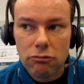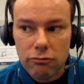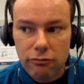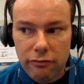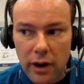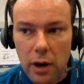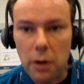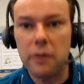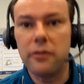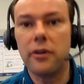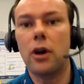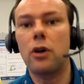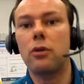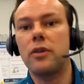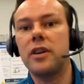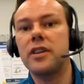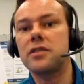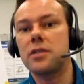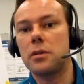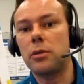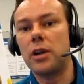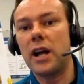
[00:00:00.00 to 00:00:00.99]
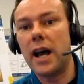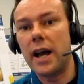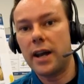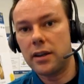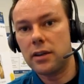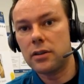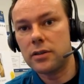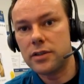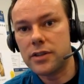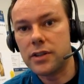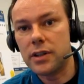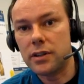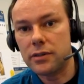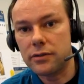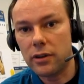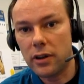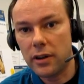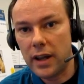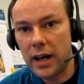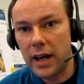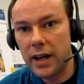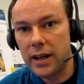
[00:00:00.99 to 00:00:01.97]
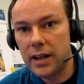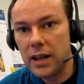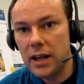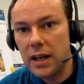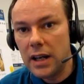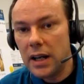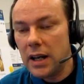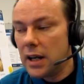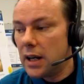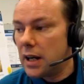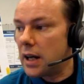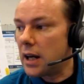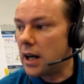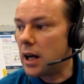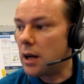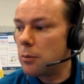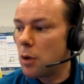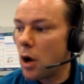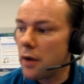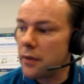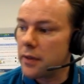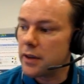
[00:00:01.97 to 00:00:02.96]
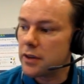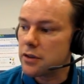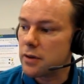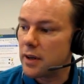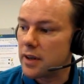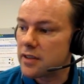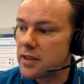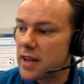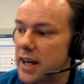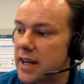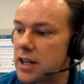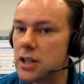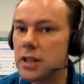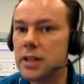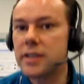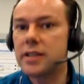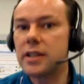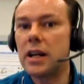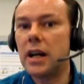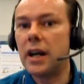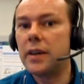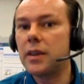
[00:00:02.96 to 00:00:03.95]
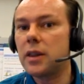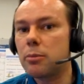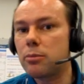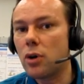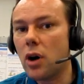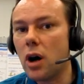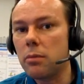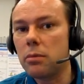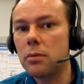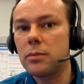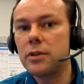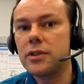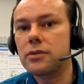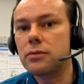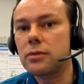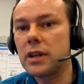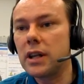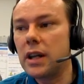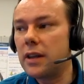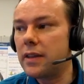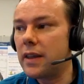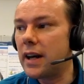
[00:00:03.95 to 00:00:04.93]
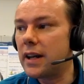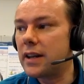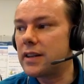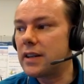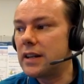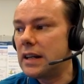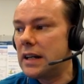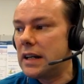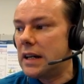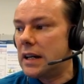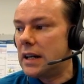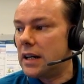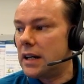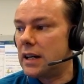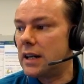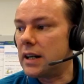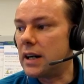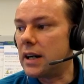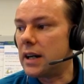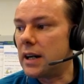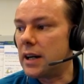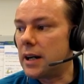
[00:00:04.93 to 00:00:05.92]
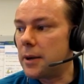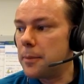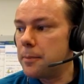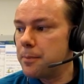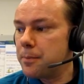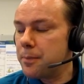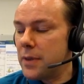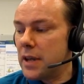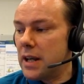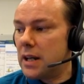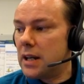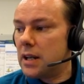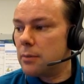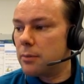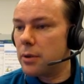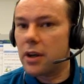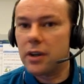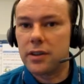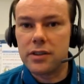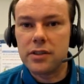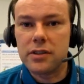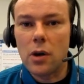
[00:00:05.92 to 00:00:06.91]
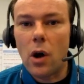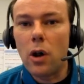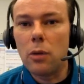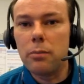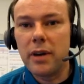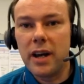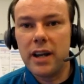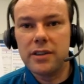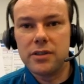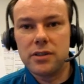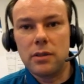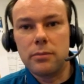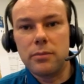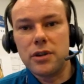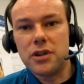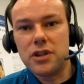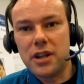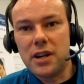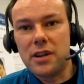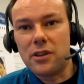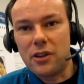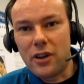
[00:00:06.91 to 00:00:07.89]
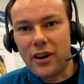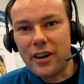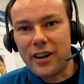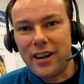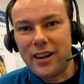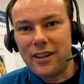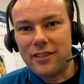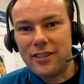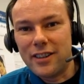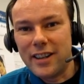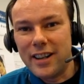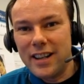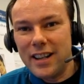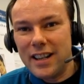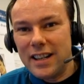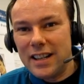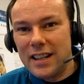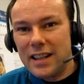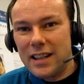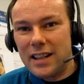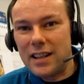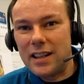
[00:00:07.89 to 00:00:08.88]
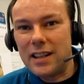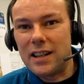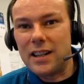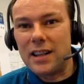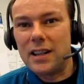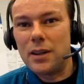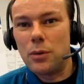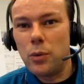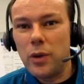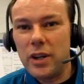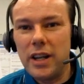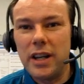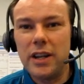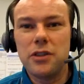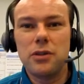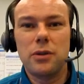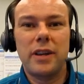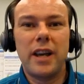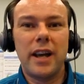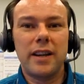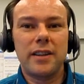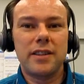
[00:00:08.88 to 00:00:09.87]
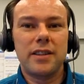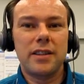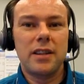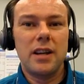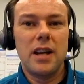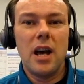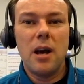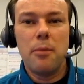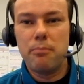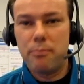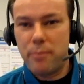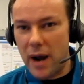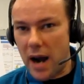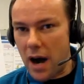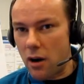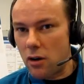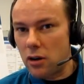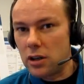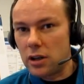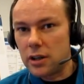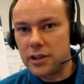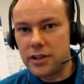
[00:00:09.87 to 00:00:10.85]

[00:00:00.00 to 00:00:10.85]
very, very reasonable accuracies for that. Um, on the translation side, the problem is really that uh, because it's all based on machine learning, right? Uh, we need to get parallel